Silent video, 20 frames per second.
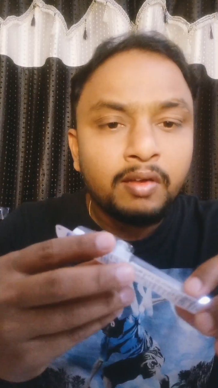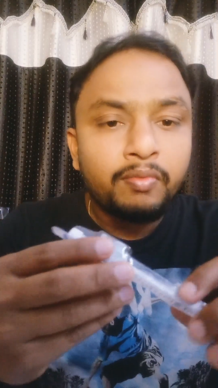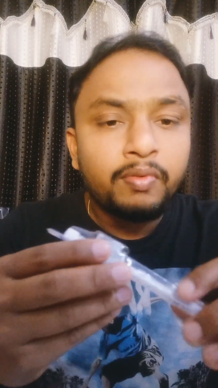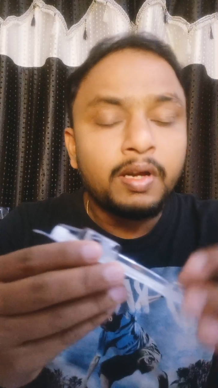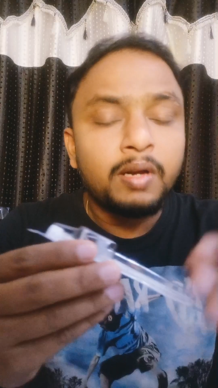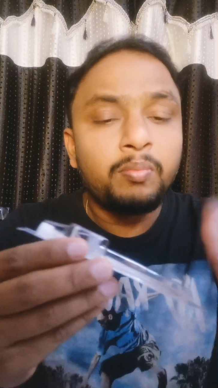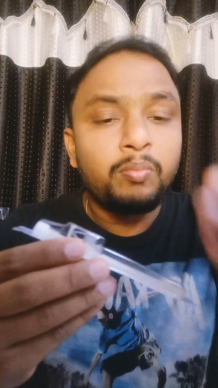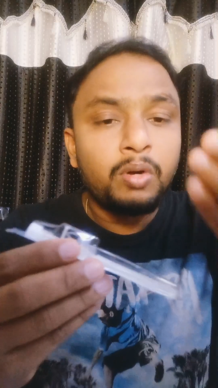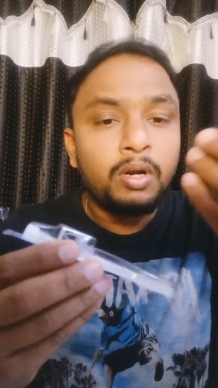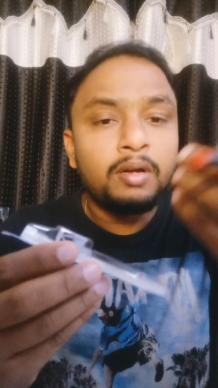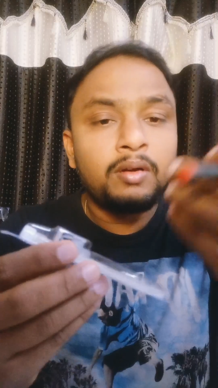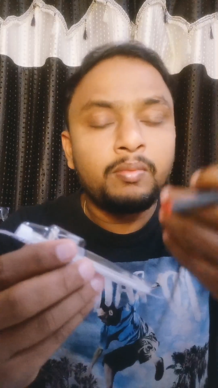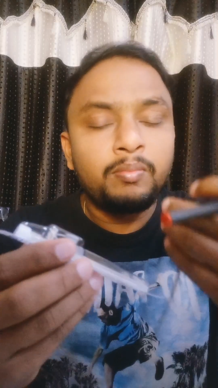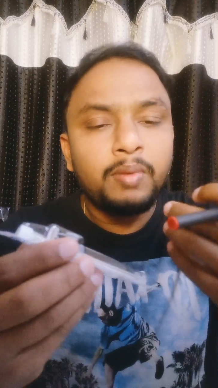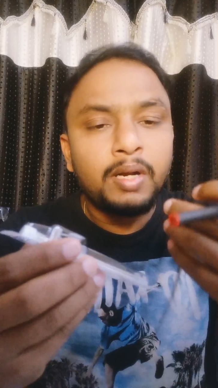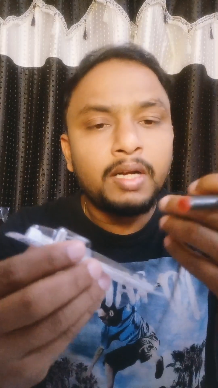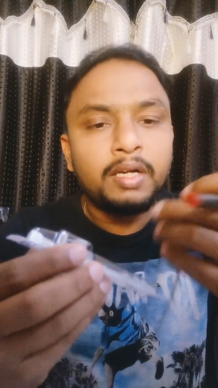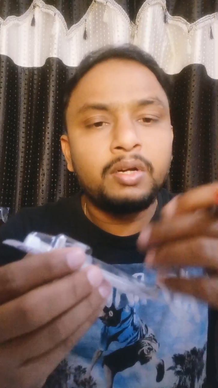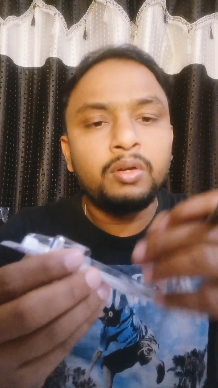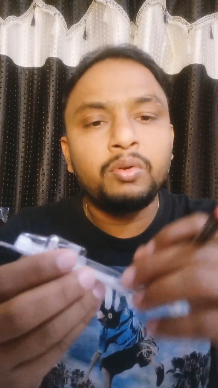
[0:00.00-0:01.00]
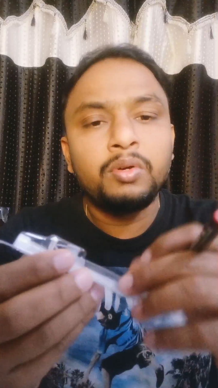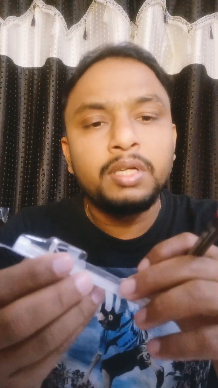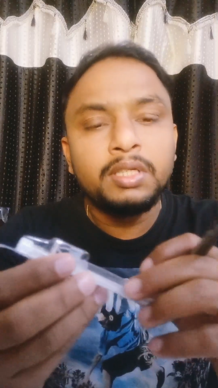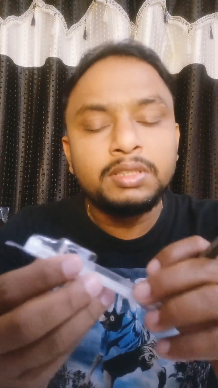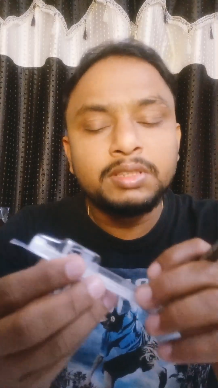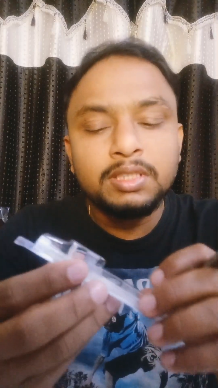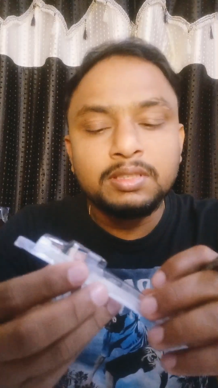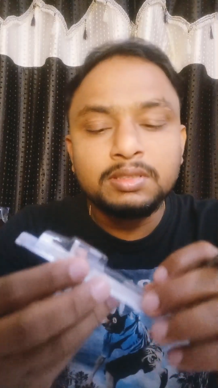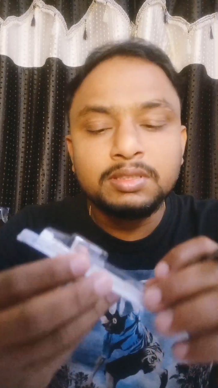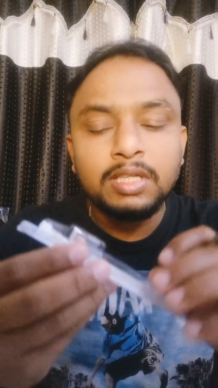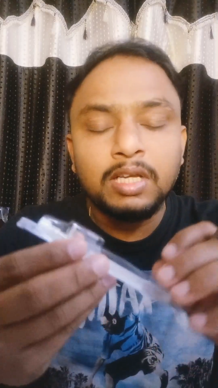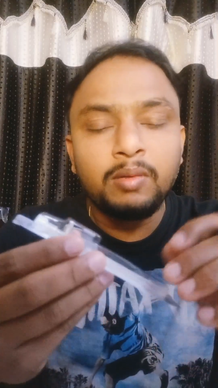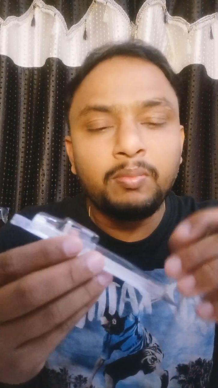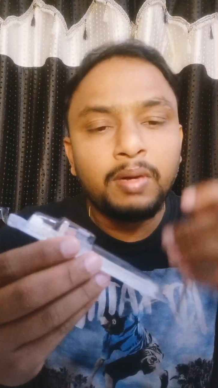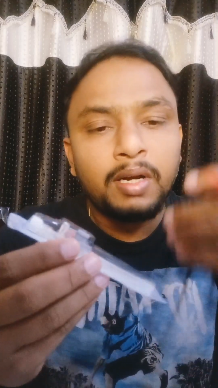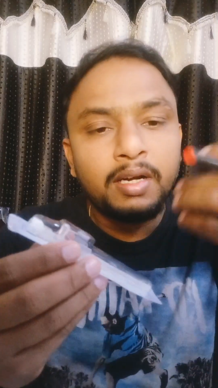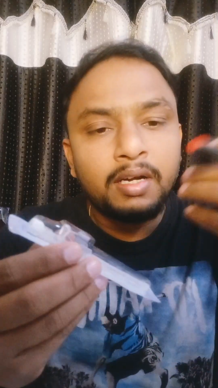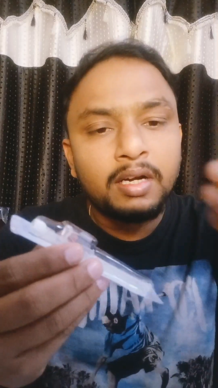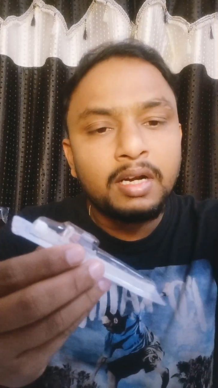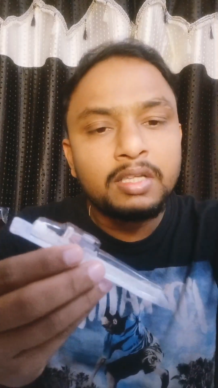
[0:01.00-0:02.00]
for a blood donations or
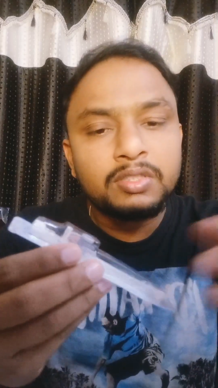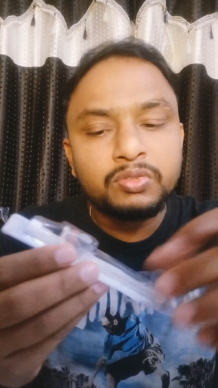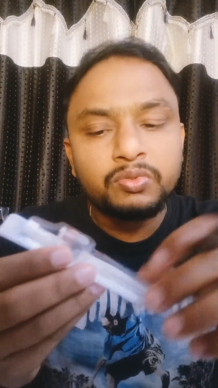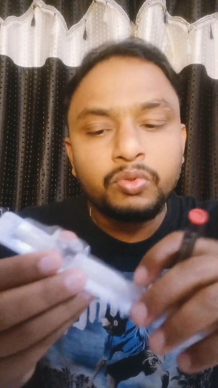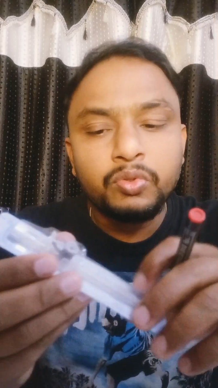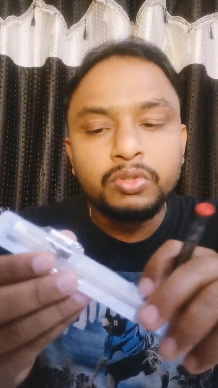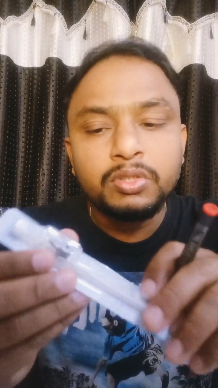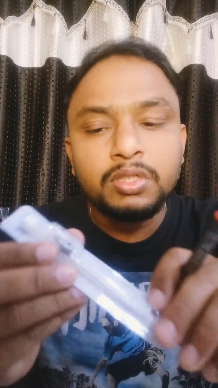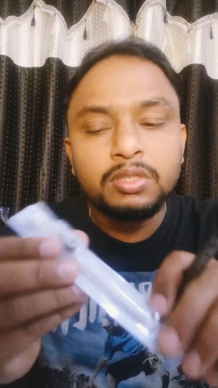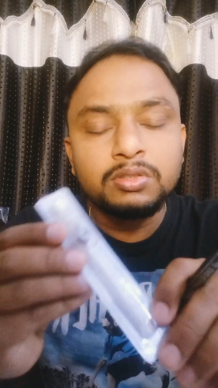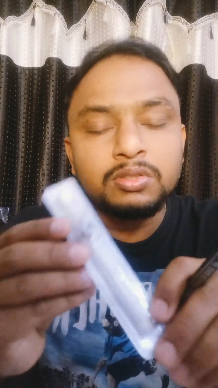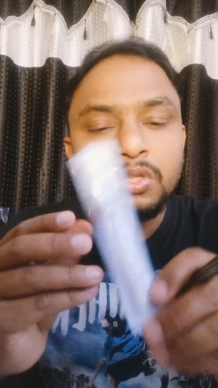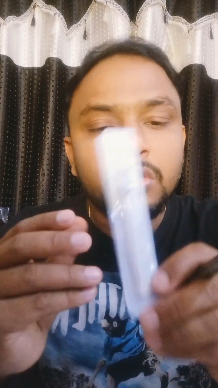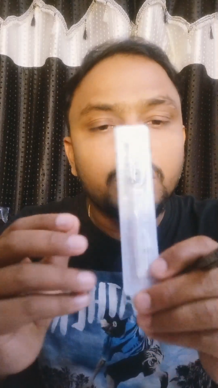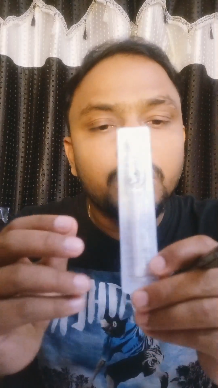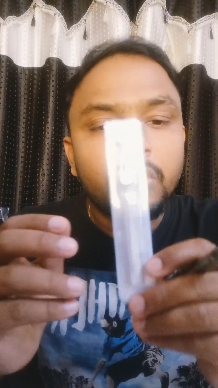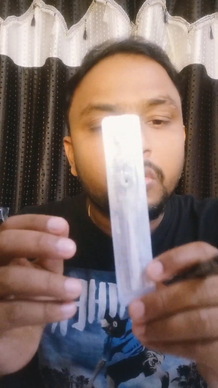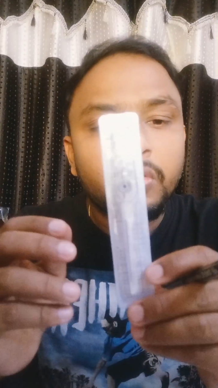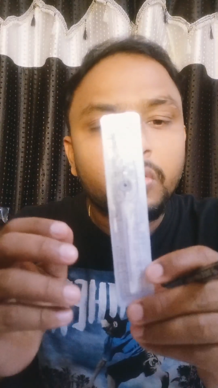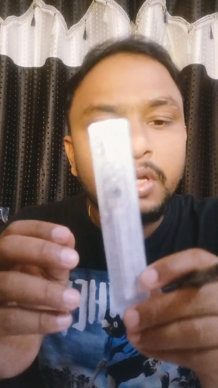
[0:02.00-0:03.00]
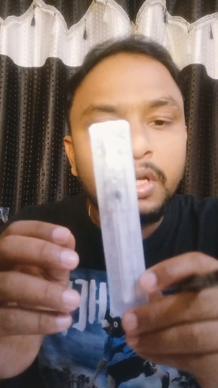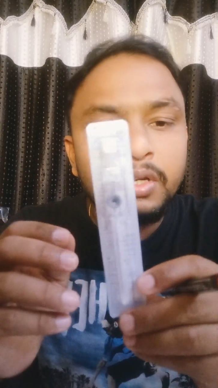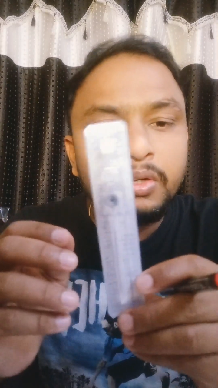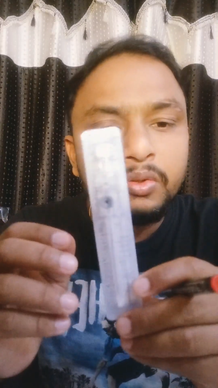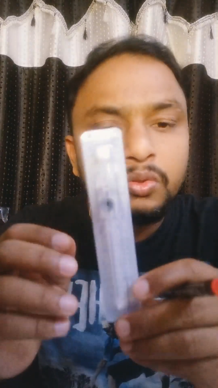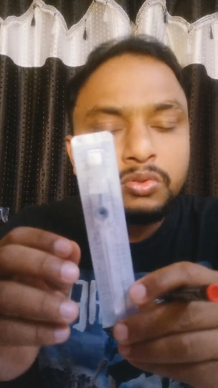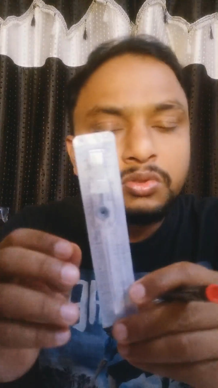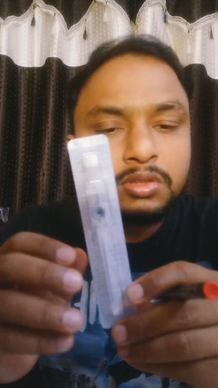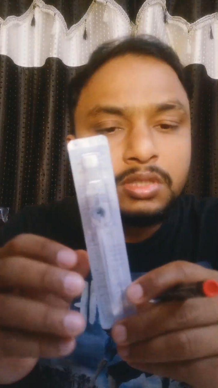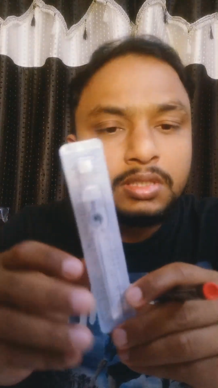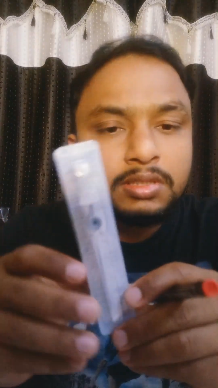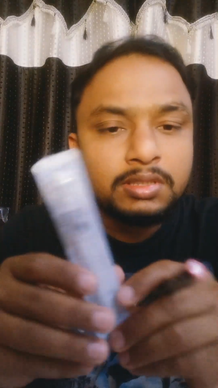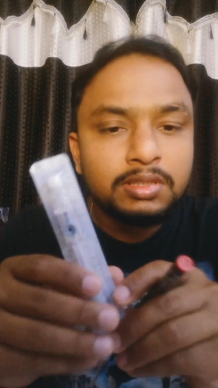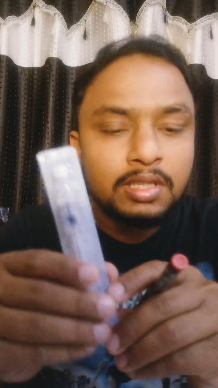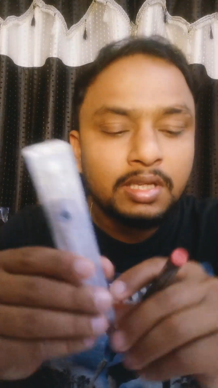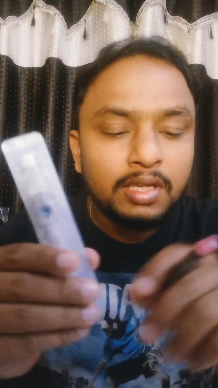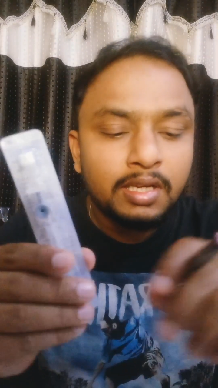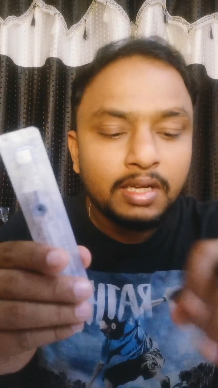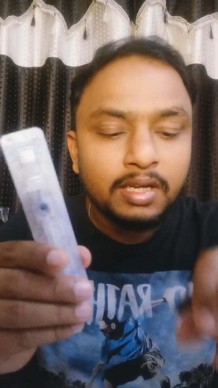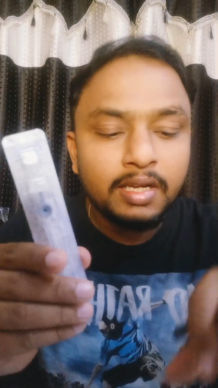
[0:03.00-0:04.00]
blood transfusions, you can use
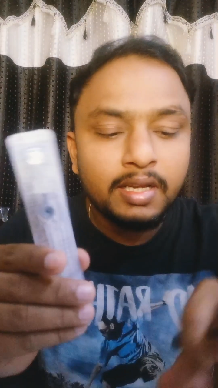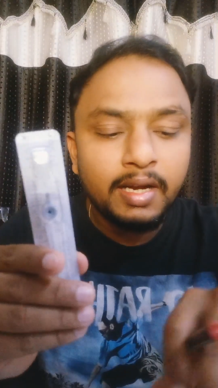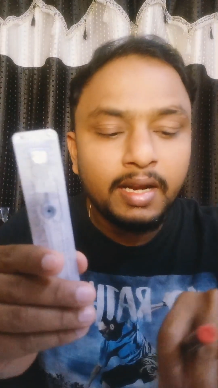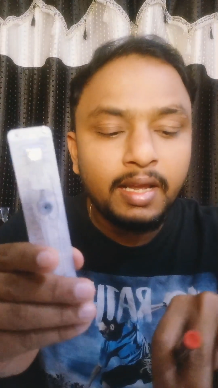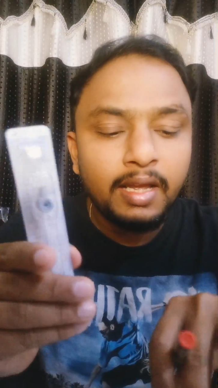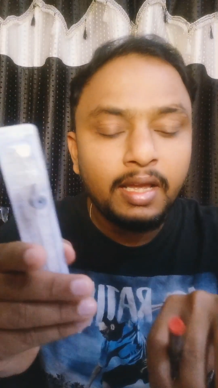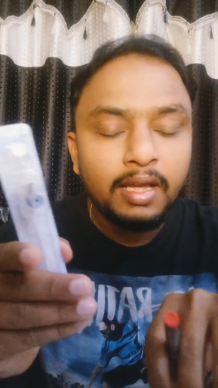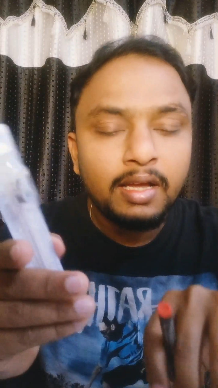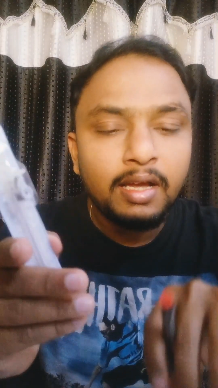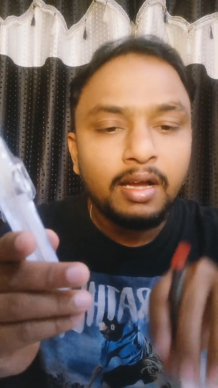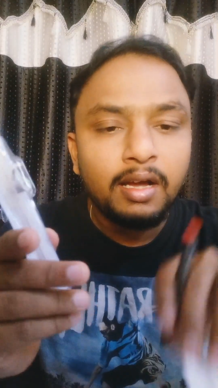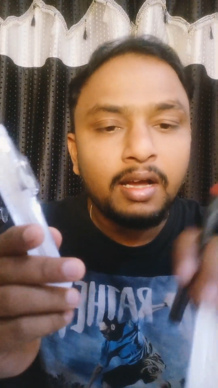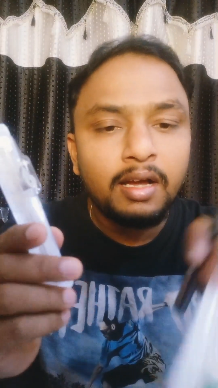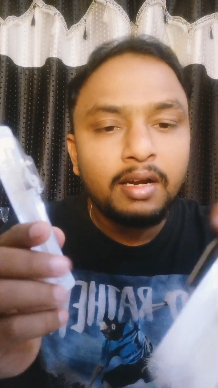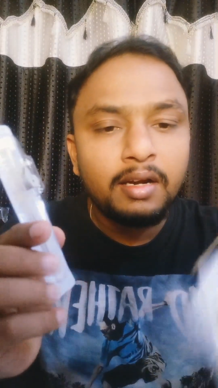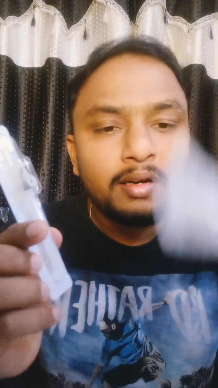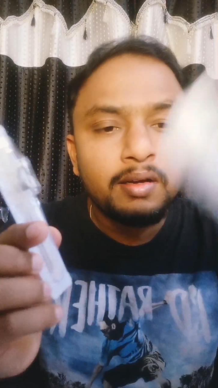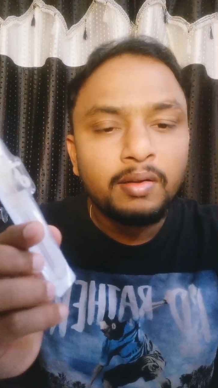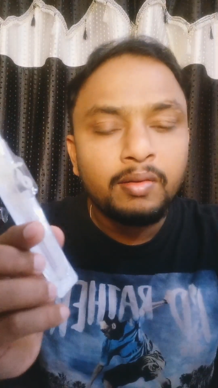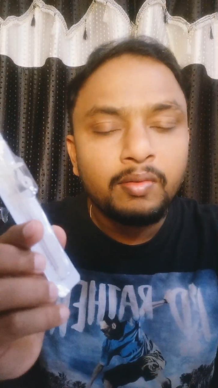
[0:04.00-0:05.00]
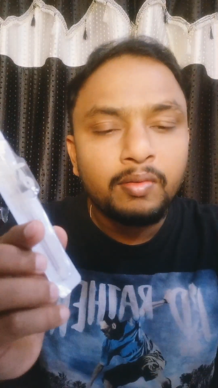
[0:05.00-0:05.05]
this gray or